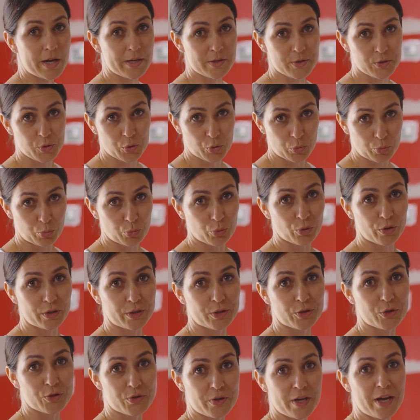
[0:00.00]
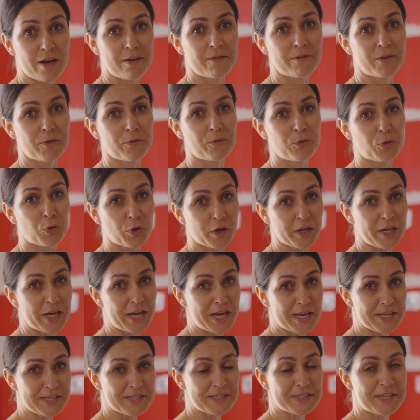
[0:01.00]
it's so important to have a
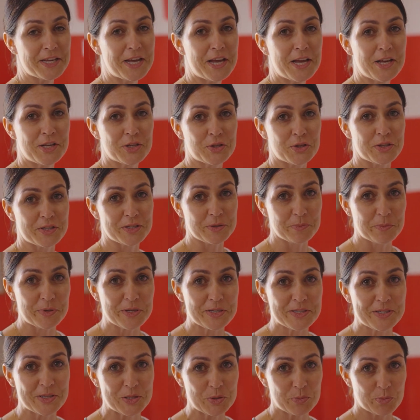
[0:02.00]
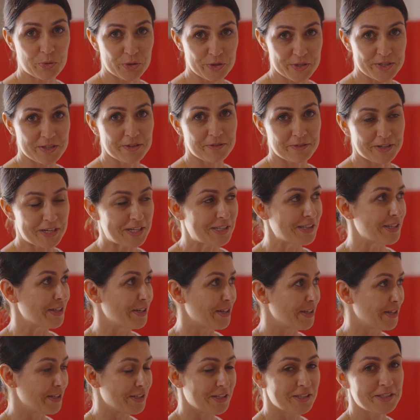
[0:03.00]
forecast. So as a business person, right,
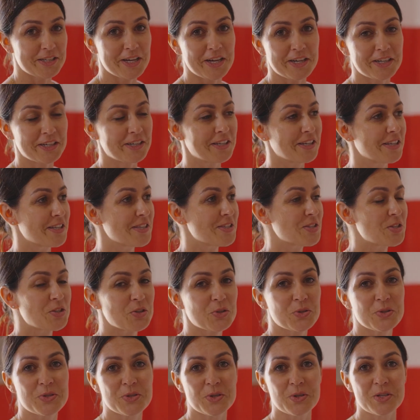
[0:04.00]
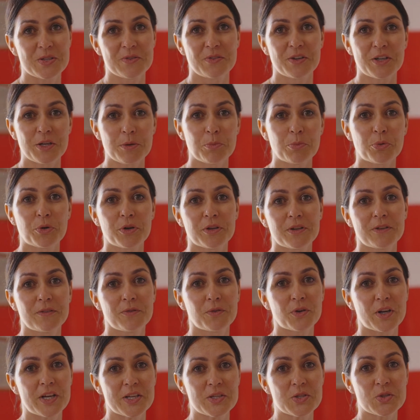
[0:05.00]
like Tarek is too, so it's very important
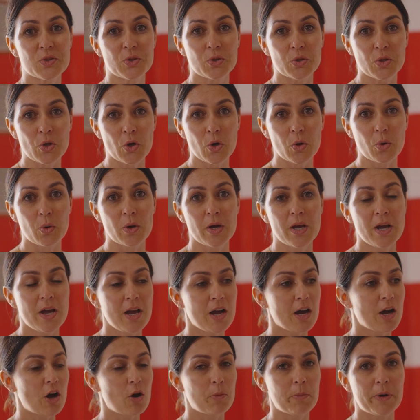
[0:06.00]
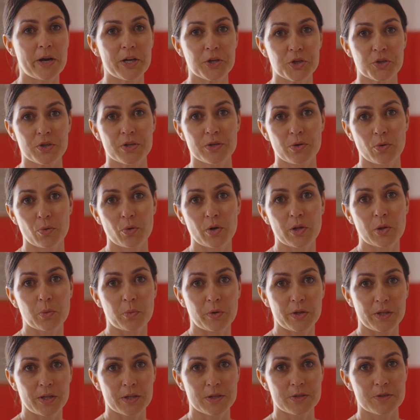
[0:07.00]
for us to know how much oil
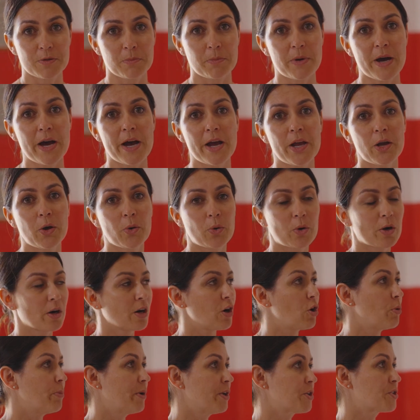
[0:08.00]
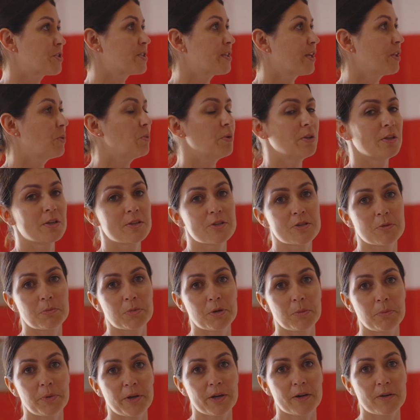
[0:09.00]
we need to buy or how much seed we need to
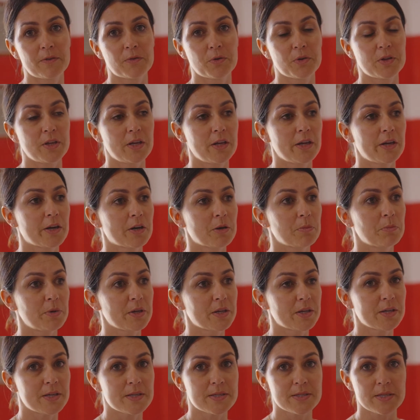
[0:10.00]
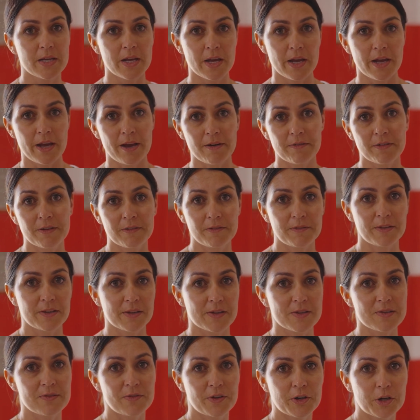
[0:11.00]
prepare for the year, because everything
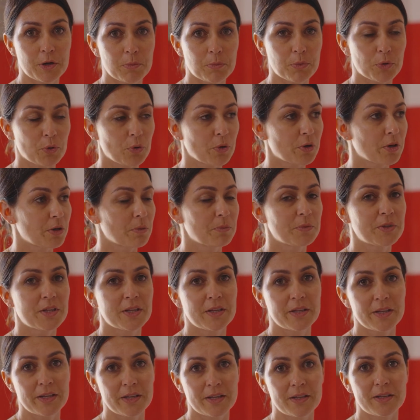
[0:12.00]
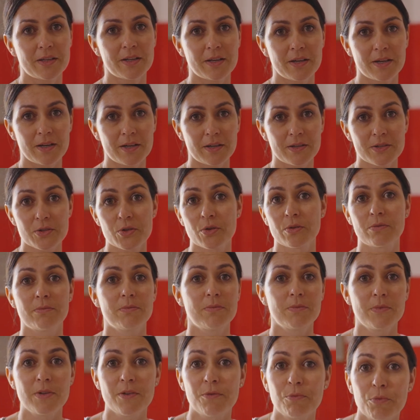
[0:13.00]
is very programmed. And then, so
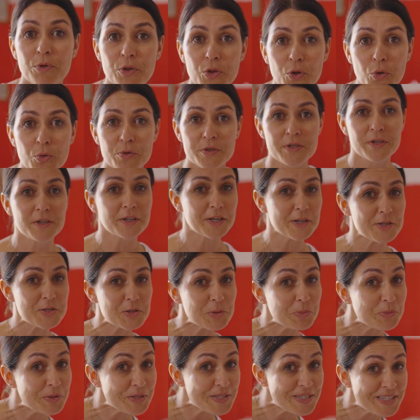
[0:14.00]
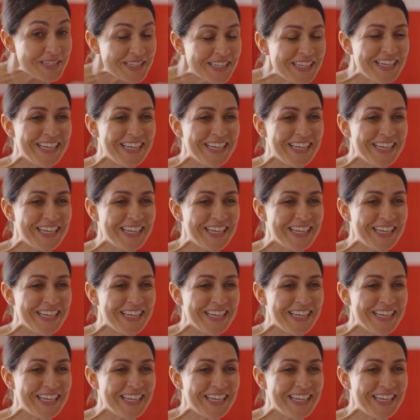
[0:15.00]
if we know, dear customers,